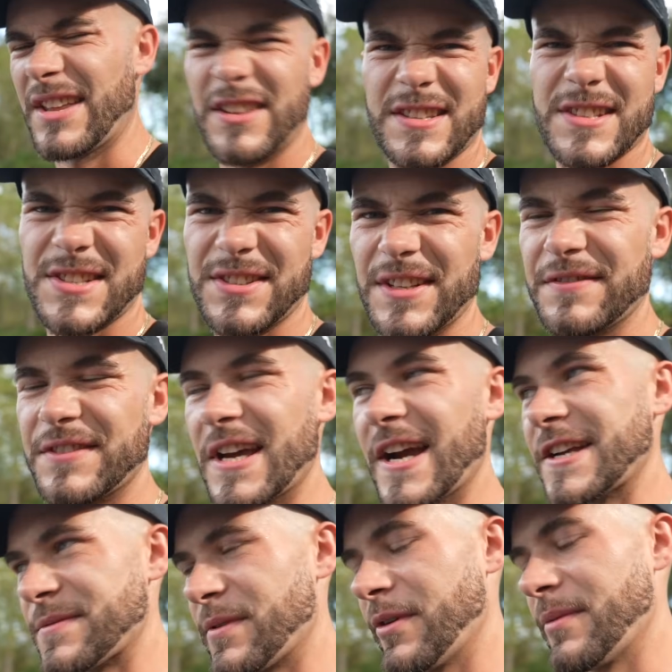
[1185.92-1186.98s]
think the sleeve tag
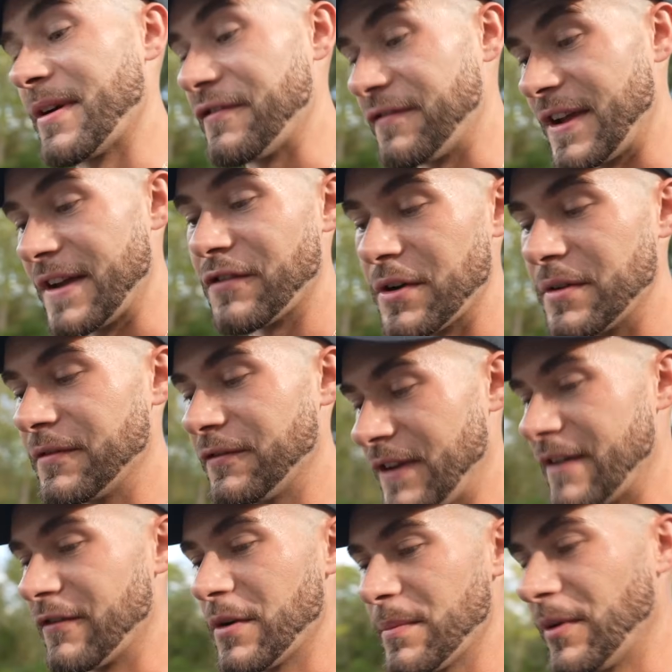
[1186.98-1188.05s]
is probably my
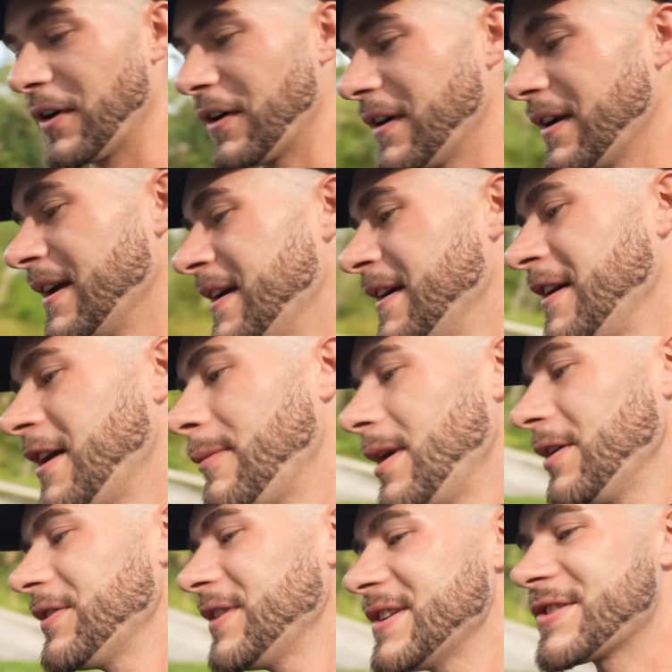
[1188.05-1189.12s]
favorite part
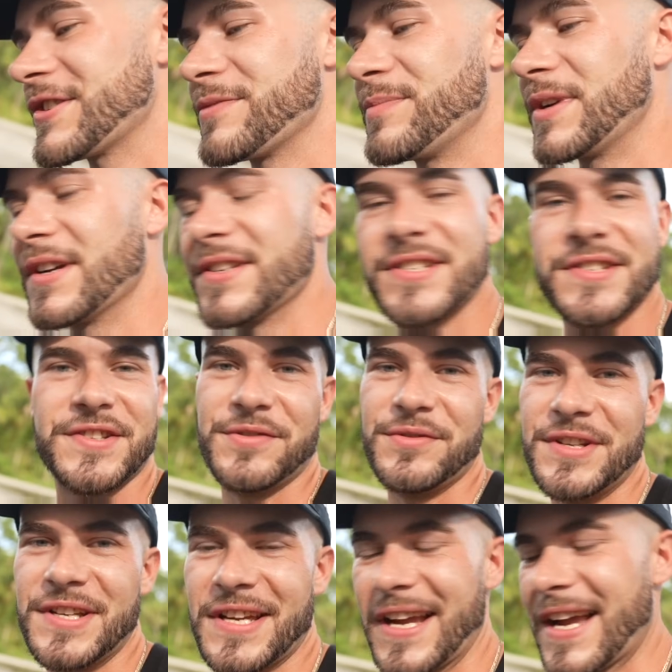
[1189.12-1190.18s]
about this, just because it's
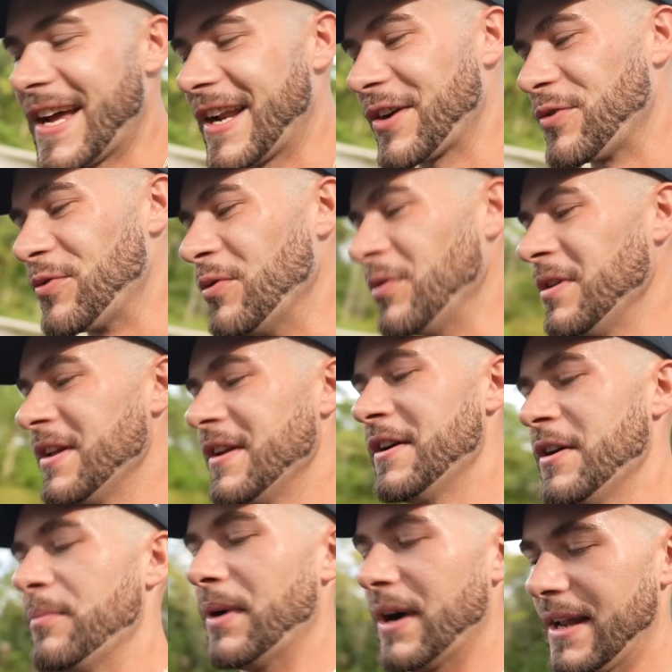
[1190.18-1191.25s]
unique and kind of cool.
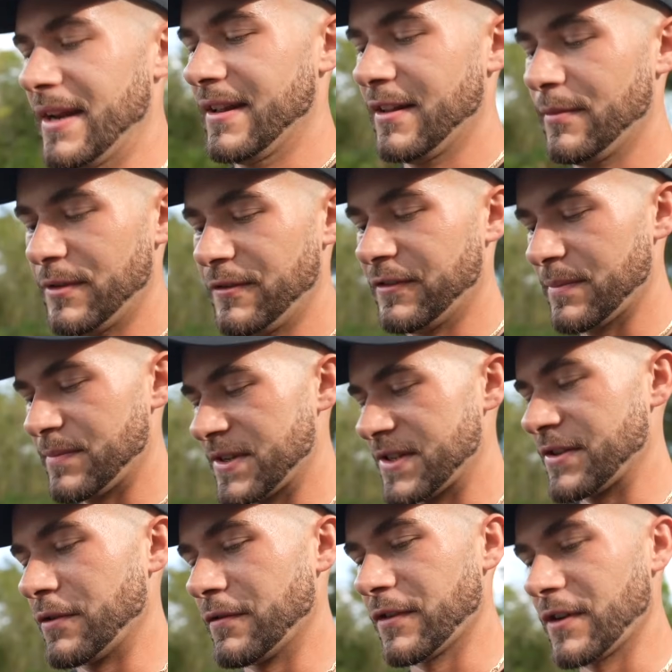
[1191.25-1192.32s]
But let me flip this
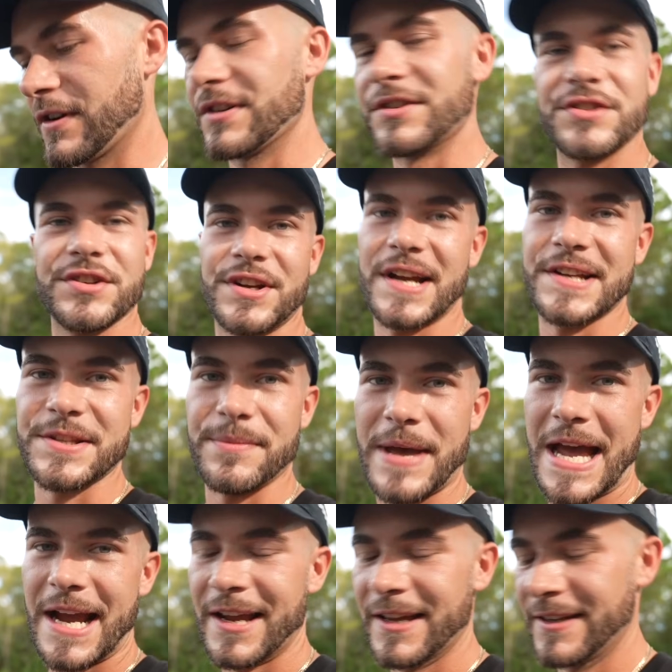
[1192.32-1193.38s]
over and show you guys the back.